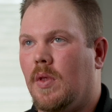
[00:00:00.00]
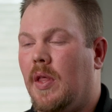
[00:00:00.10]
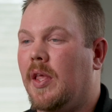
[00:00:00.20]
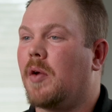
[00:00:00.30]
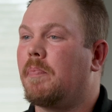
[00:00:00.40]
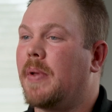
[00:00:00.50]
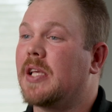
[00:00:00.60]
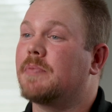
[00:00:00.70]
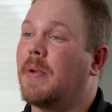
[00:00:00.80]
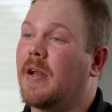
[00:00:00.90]
I think our
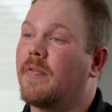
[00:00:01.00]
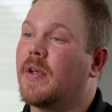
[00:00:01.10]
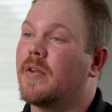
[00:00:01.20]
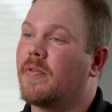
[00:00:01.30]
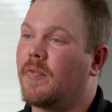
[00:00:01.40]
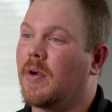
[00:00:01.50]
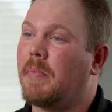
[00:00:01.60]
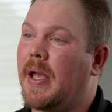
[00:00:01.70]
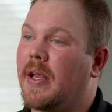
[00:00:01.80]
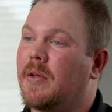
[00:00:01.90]
biggest benefit from
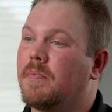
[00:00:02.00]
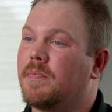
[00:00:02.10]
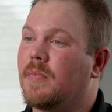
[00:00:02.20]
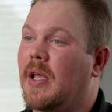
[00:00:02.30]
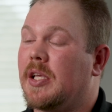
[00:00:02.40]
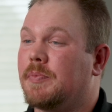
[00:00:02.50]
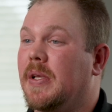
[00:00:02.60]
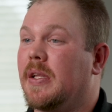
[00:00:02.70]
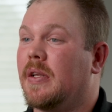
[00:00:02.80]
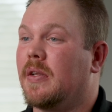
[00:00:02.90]
Magnum has
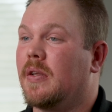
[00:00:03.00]
been